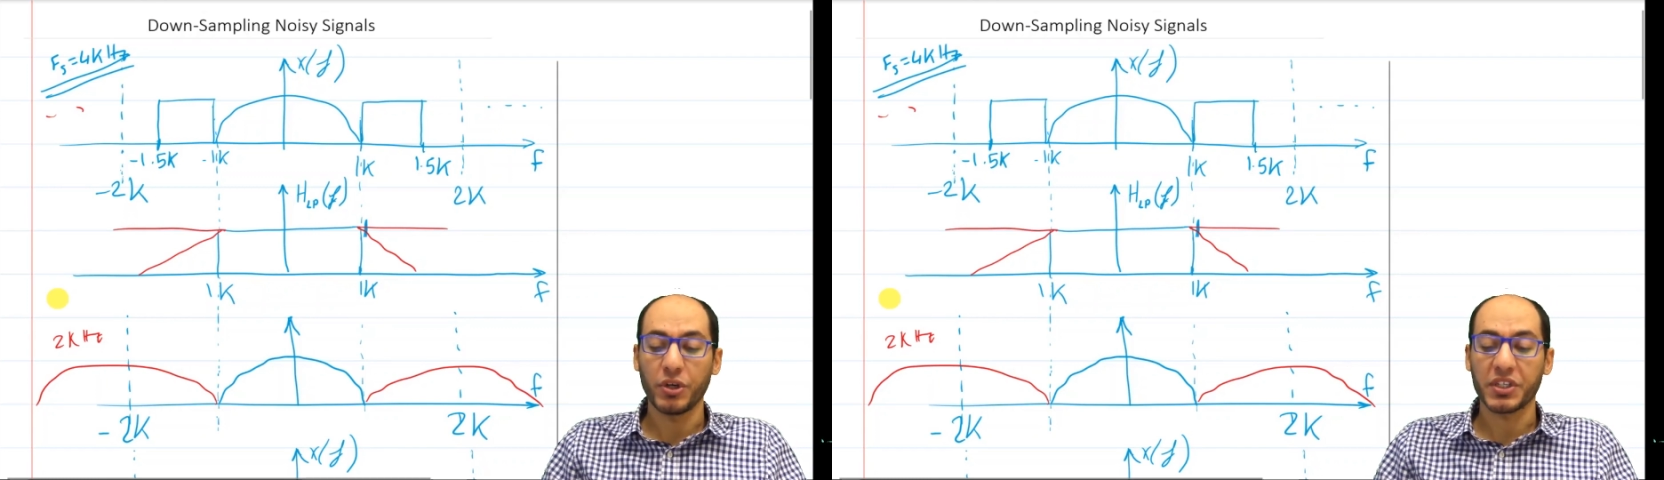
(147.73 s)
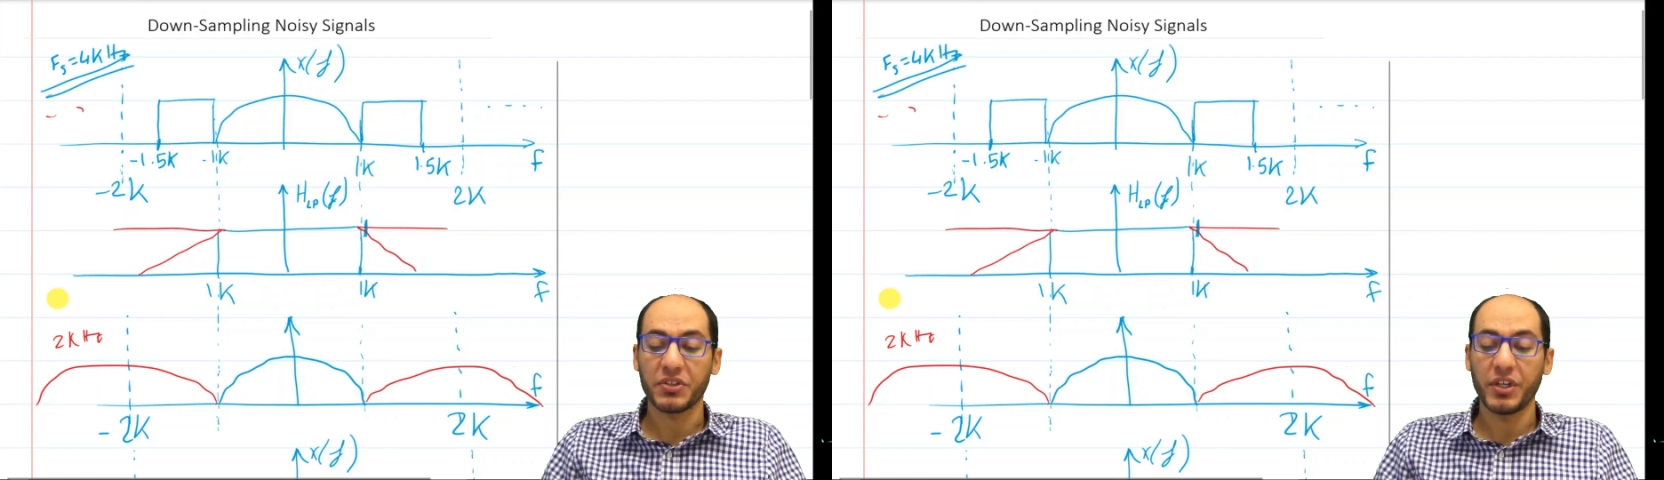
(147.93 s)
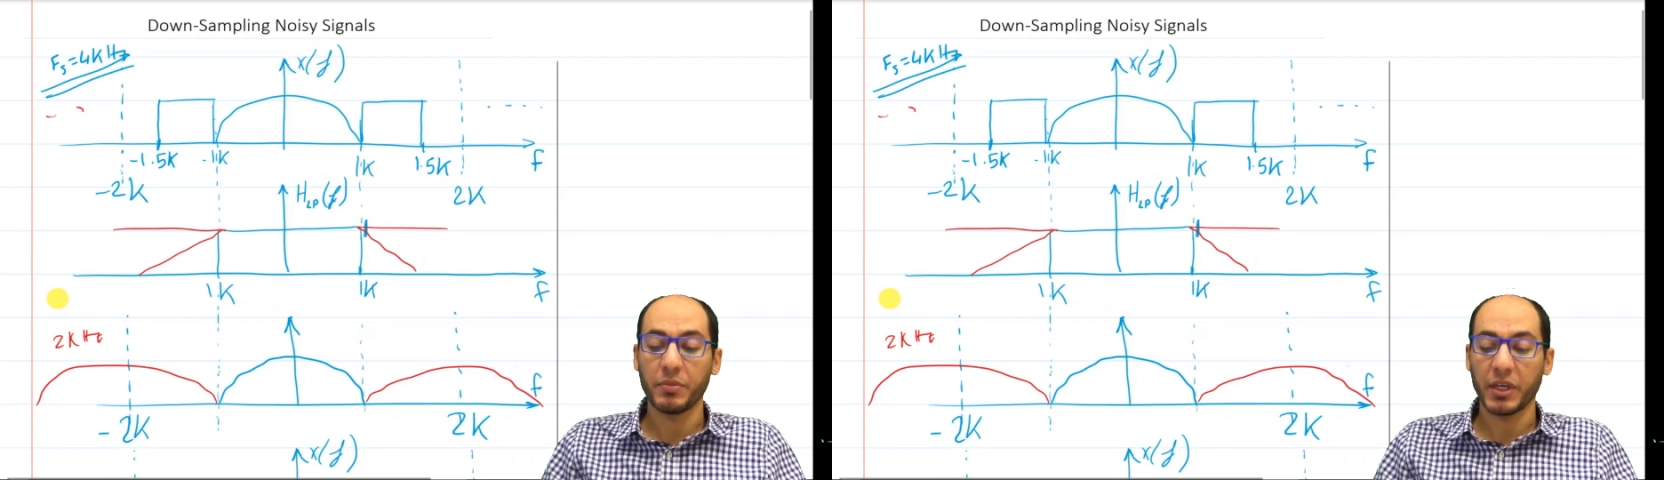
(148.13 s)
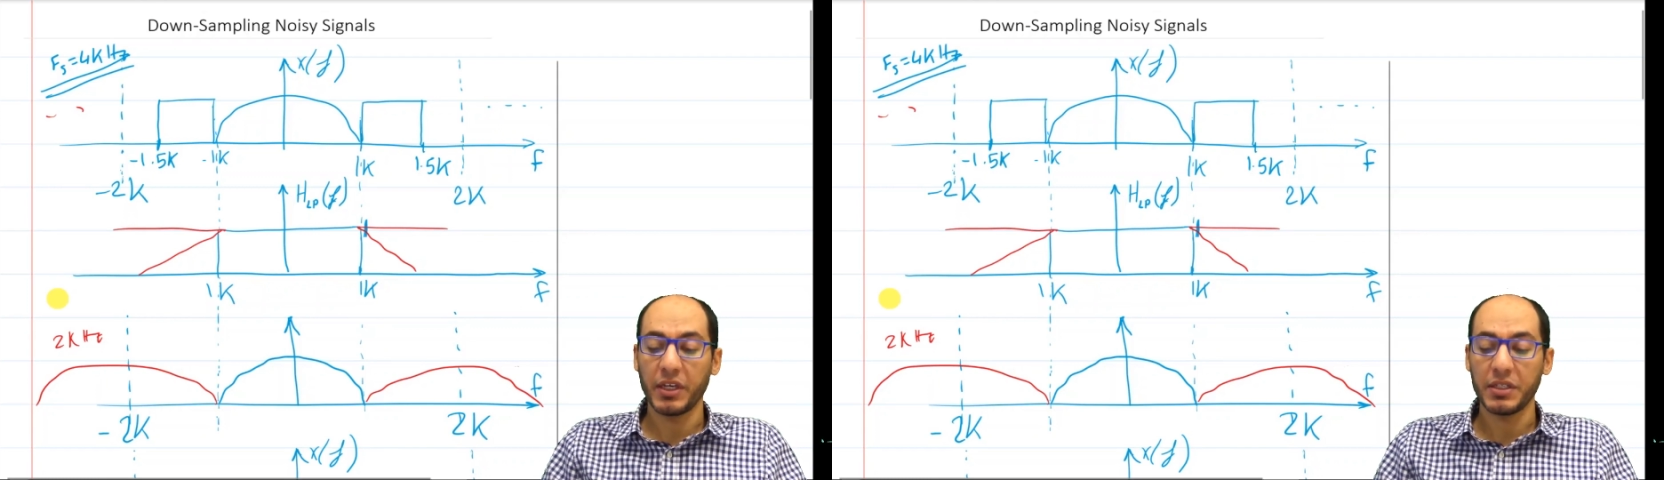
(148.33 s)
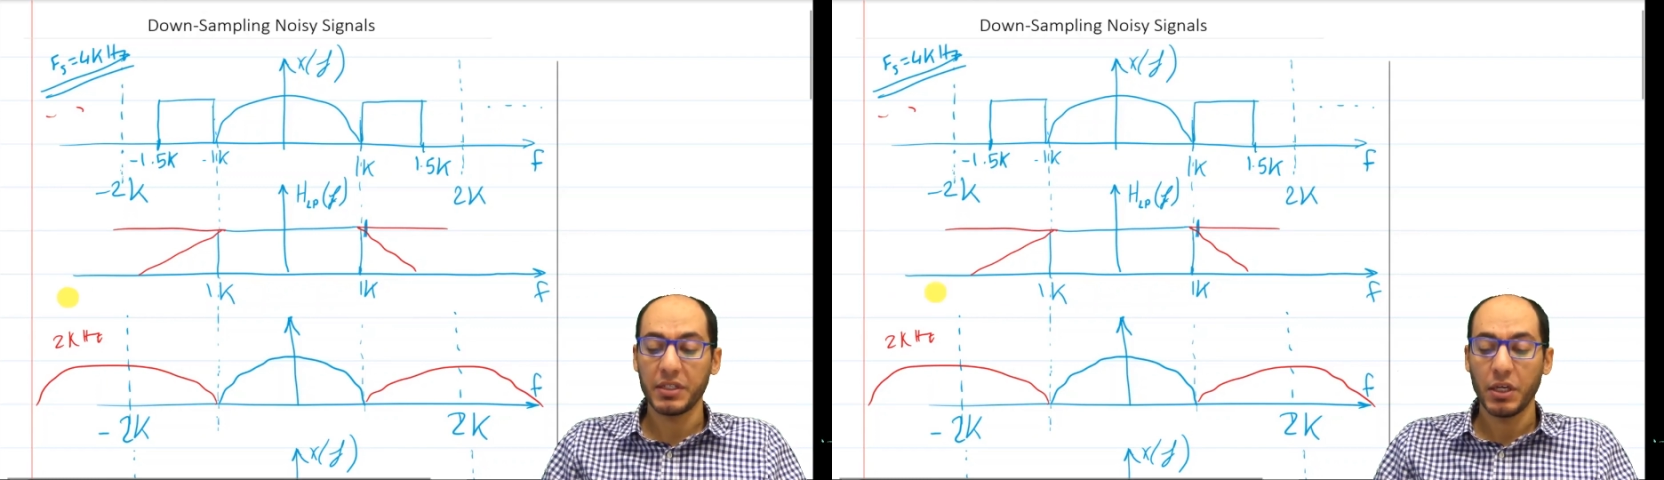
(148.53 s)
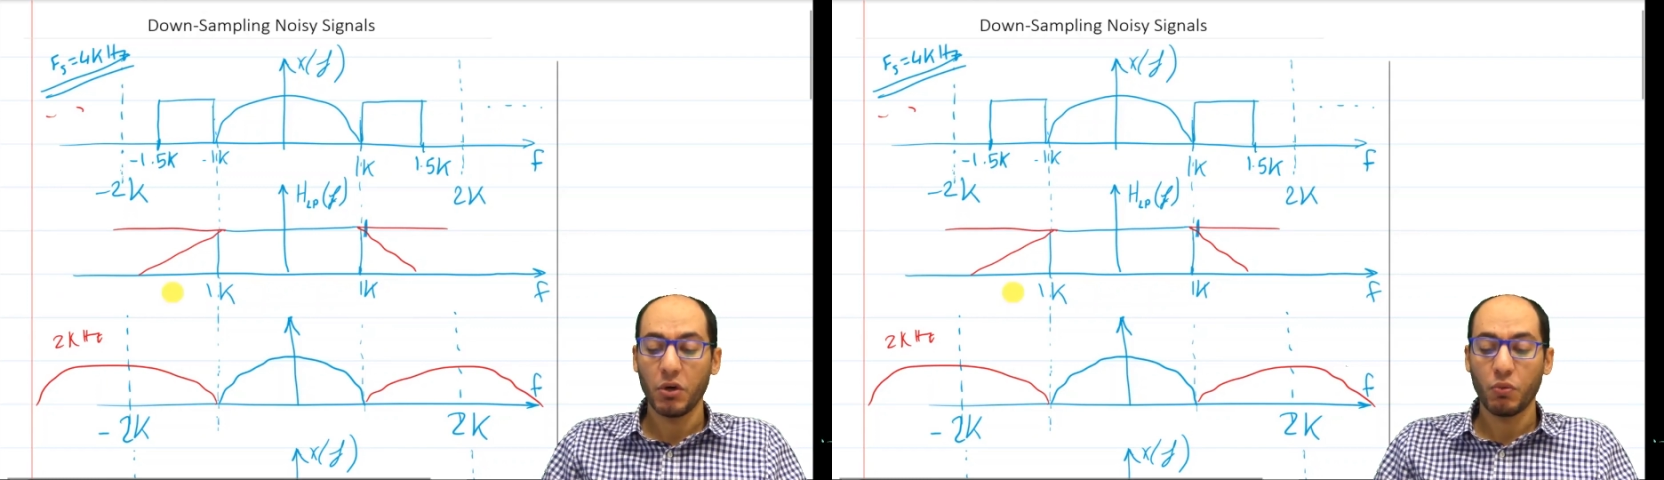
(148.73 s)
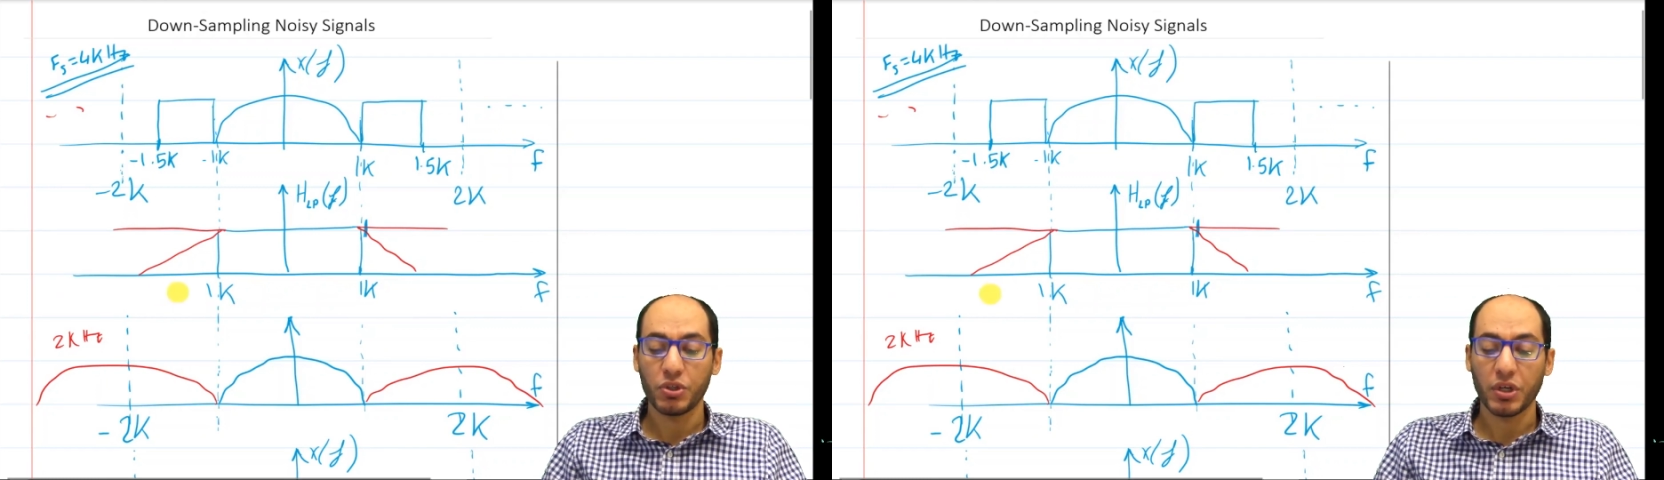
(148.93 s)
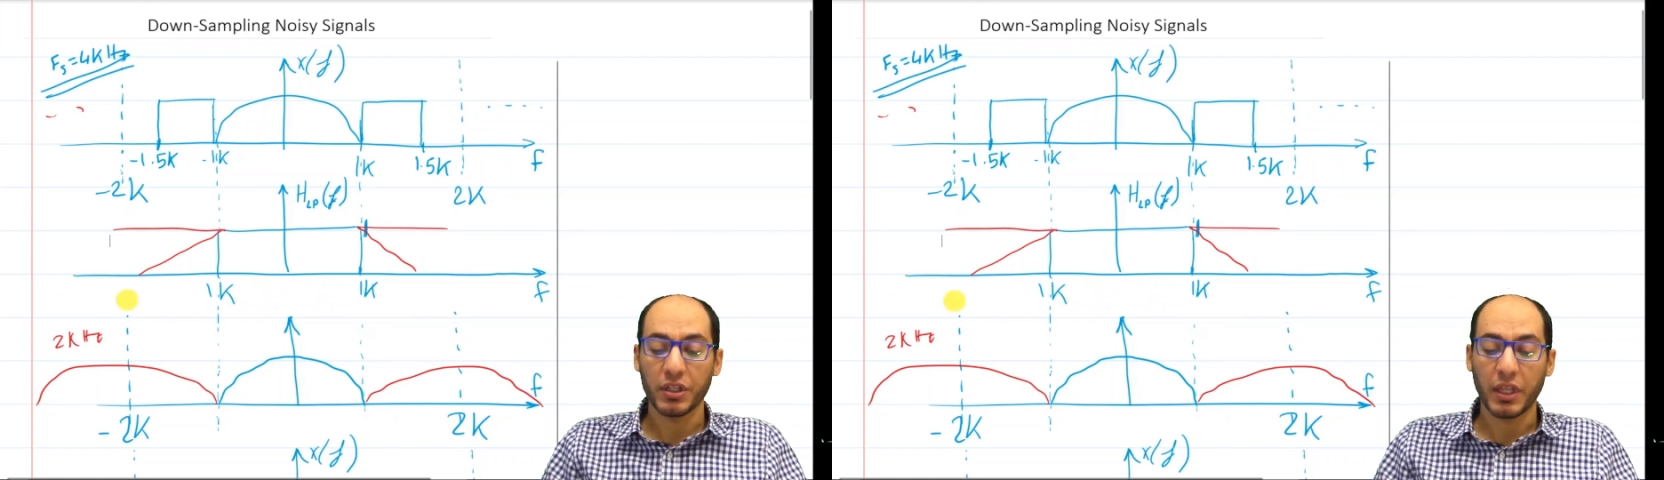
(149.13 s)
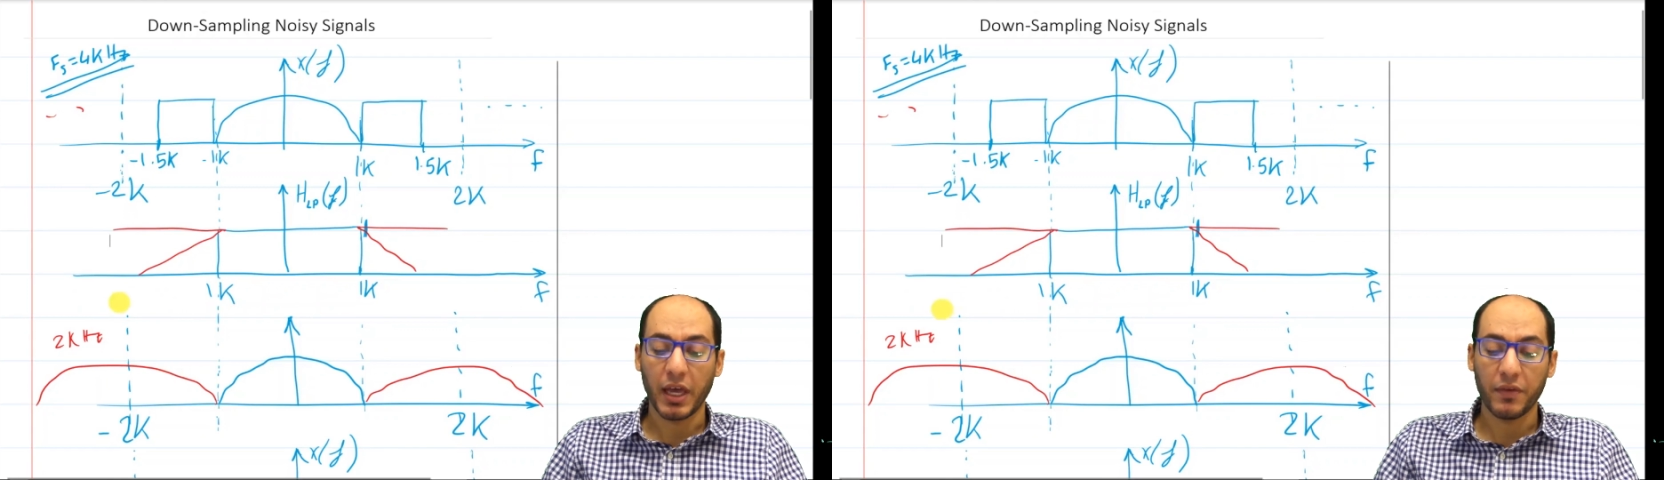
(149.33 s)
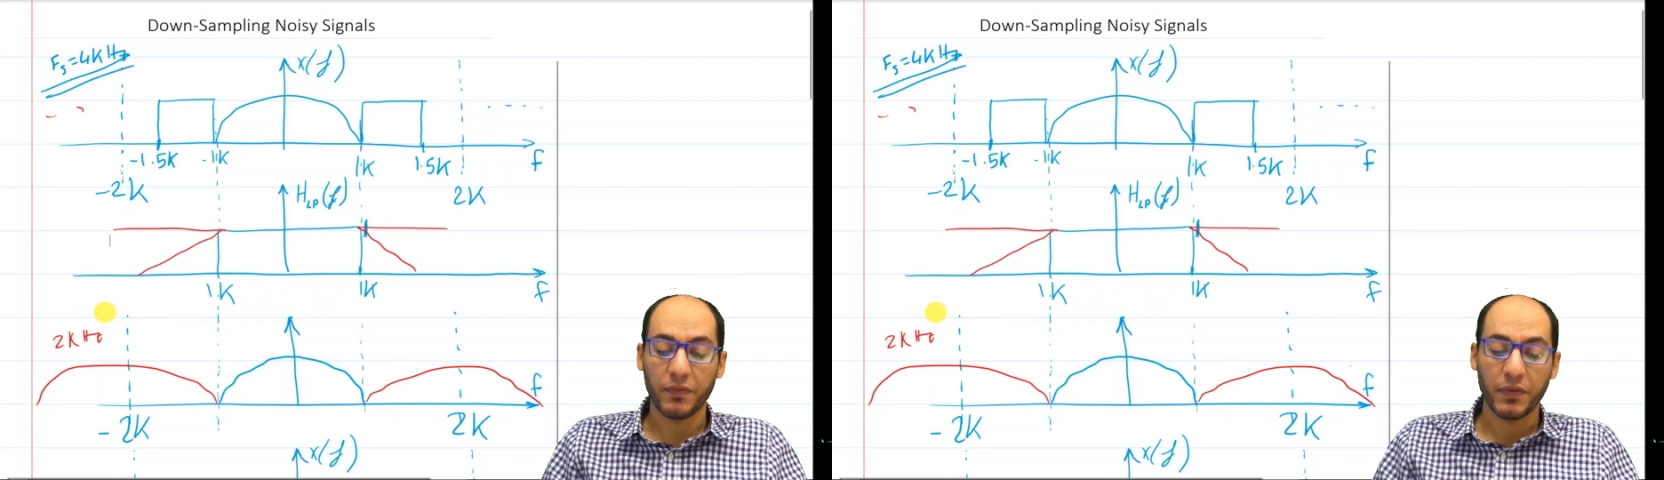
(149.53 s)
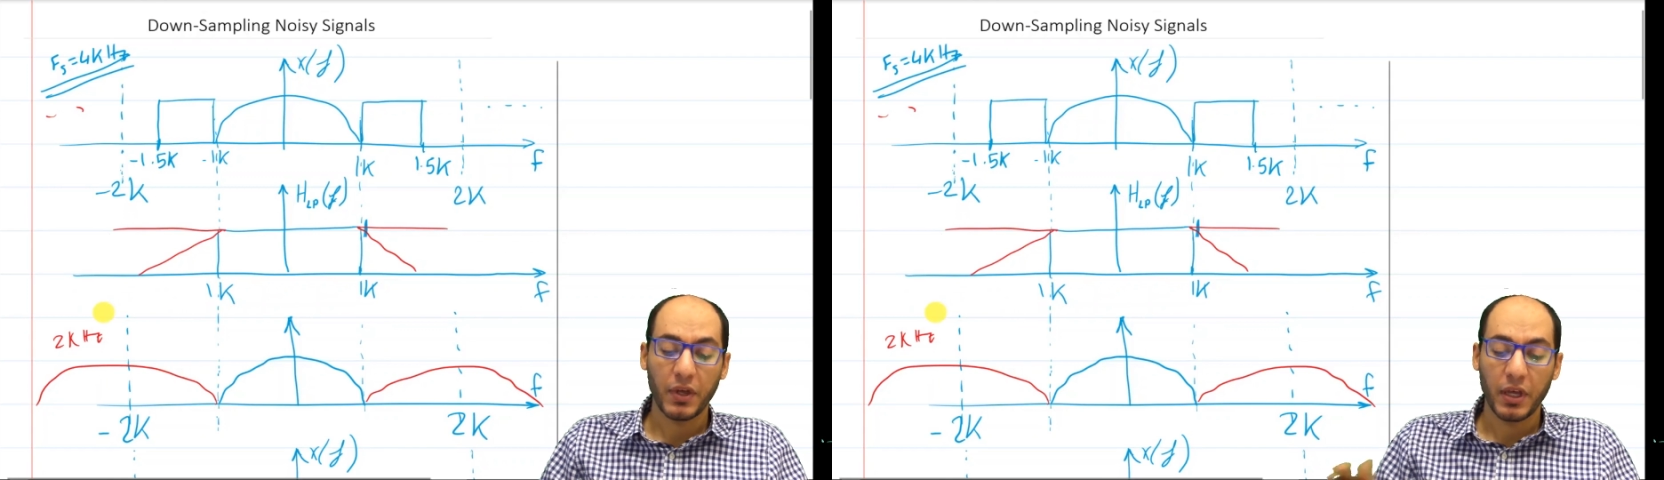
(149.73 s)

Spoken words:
extreme case, we do not have